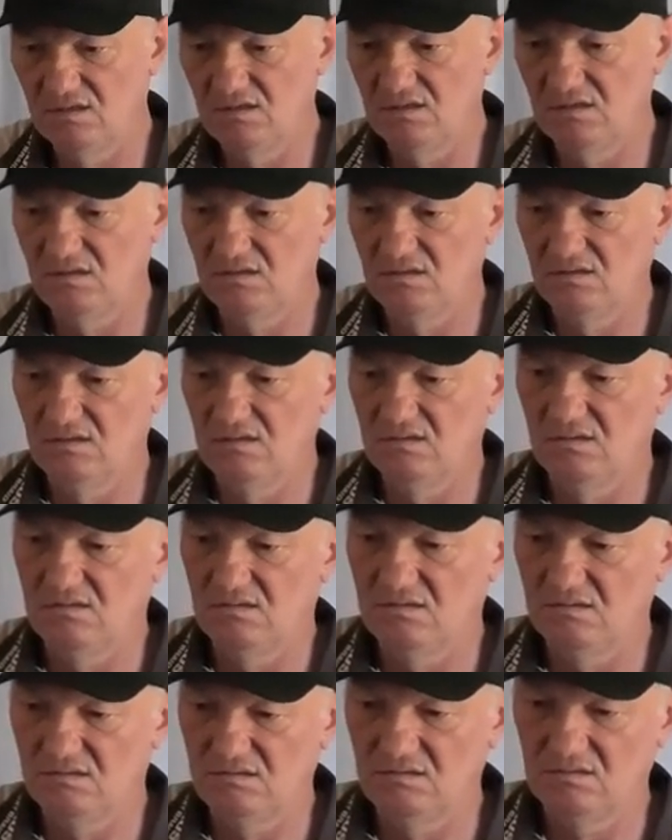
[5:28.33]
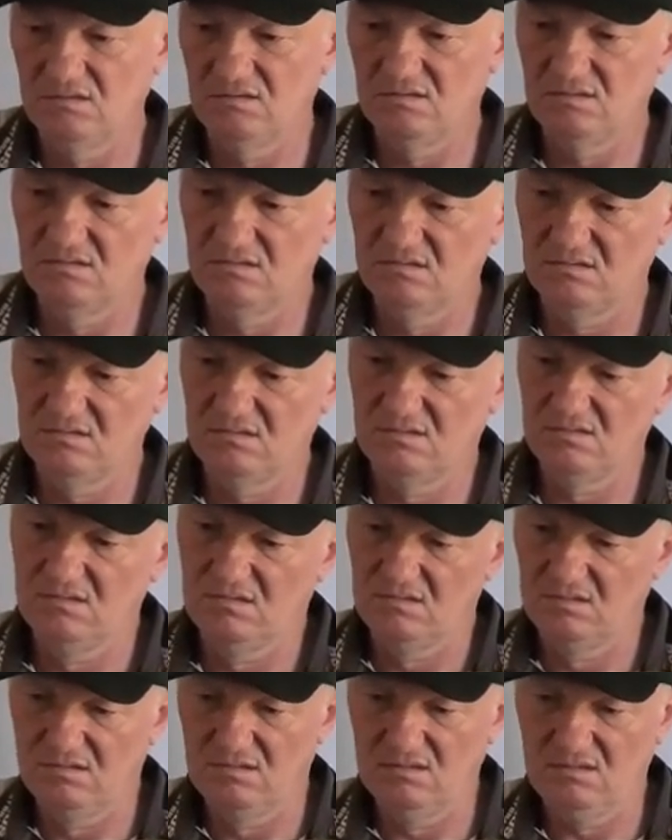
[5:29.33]

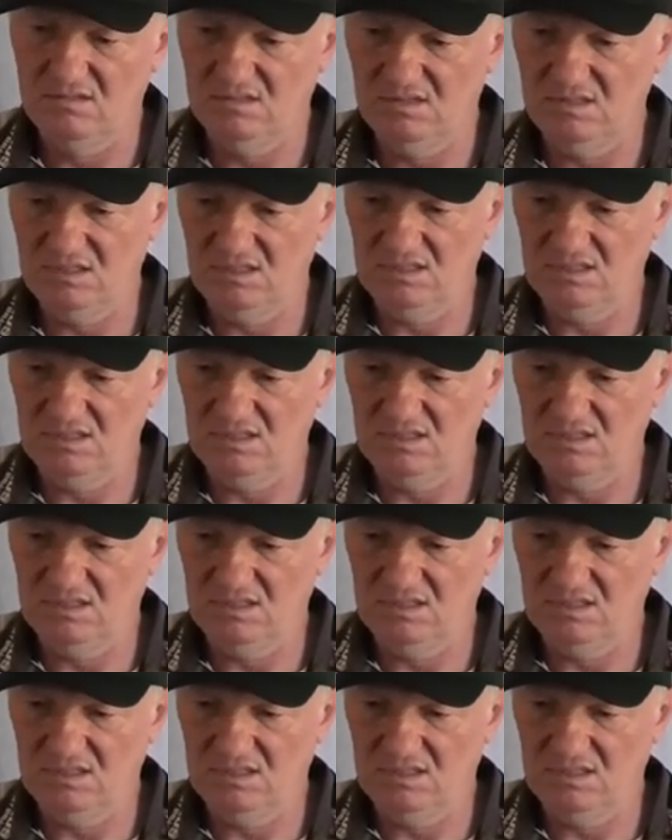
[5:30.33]
[no speech]